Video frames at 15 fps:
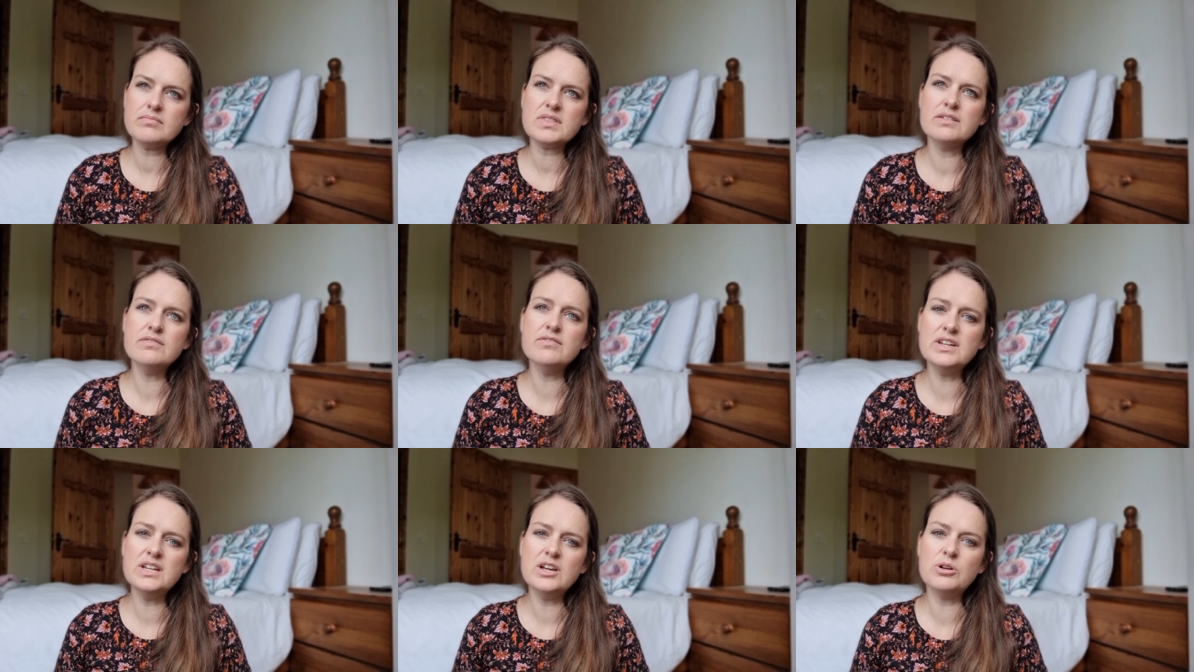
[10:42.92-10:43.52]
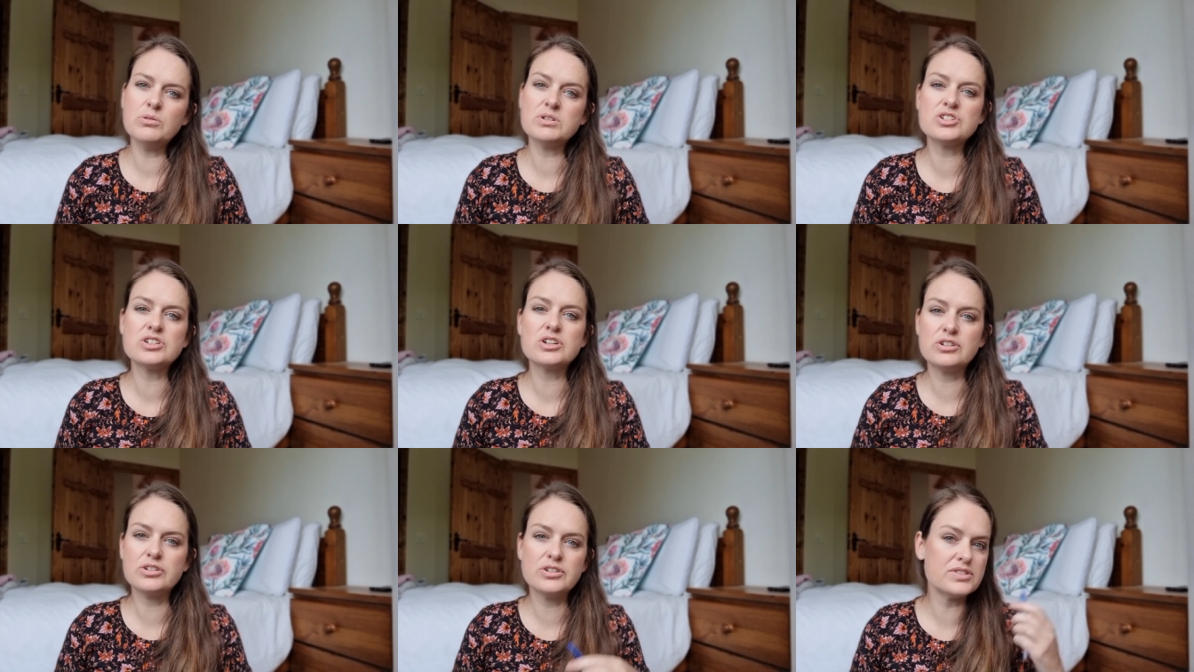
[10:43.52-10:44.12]
video, which
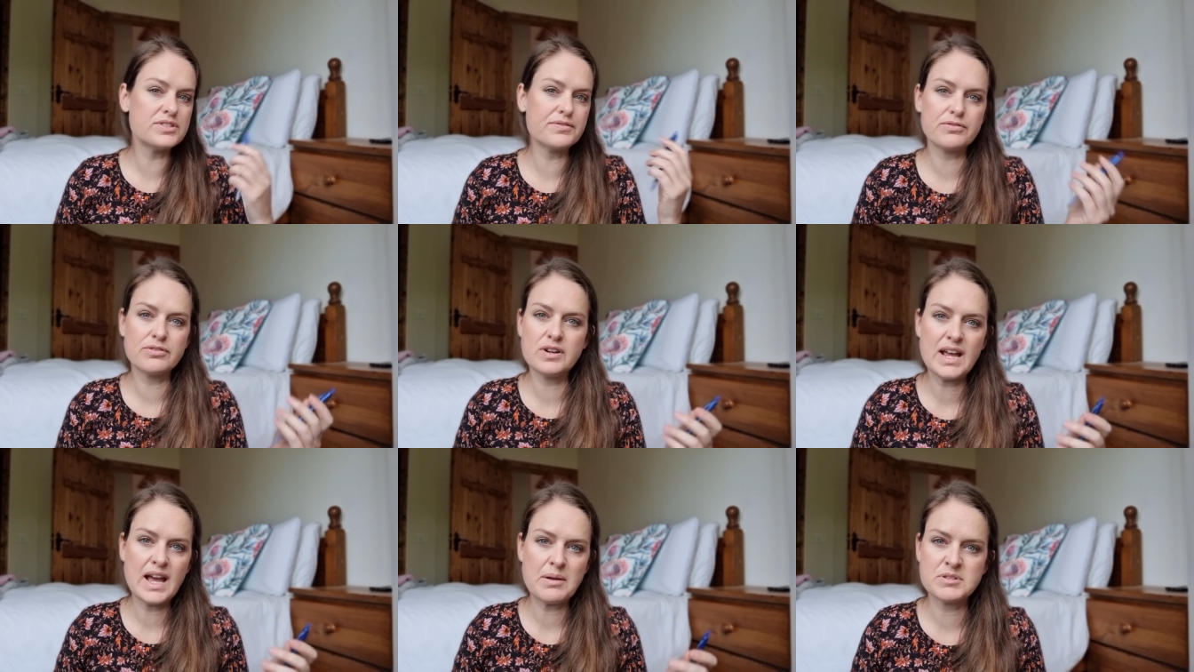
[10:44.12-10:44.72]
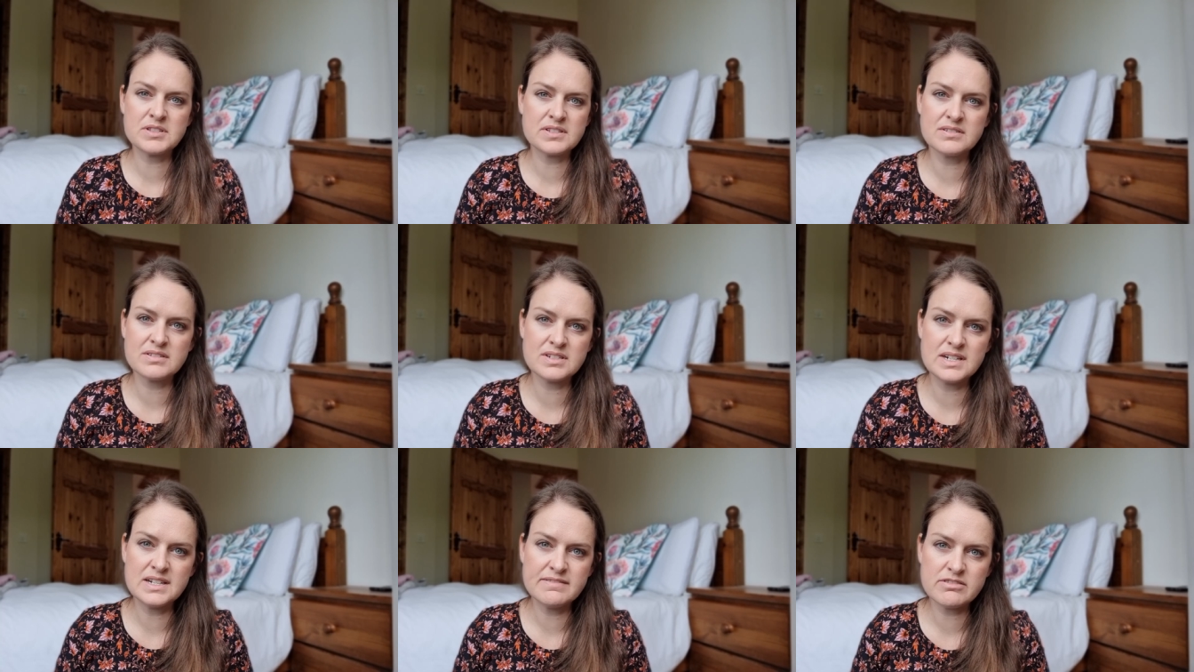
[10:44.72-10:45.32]
includes free Amazon
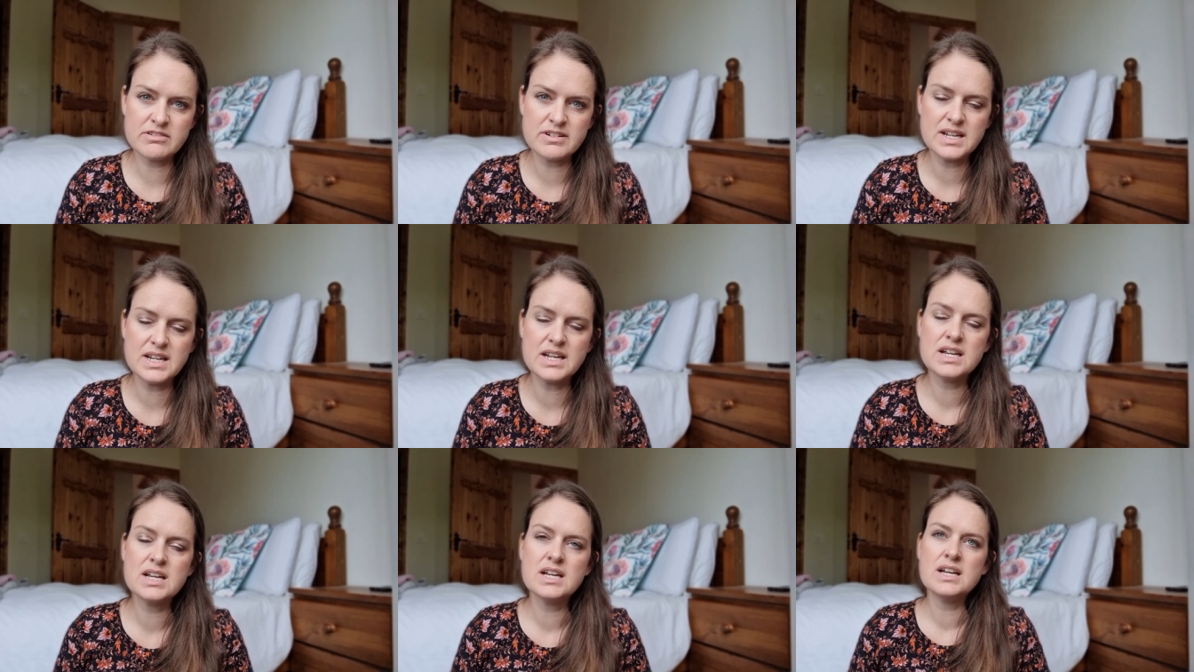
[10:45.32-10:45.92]
delivery,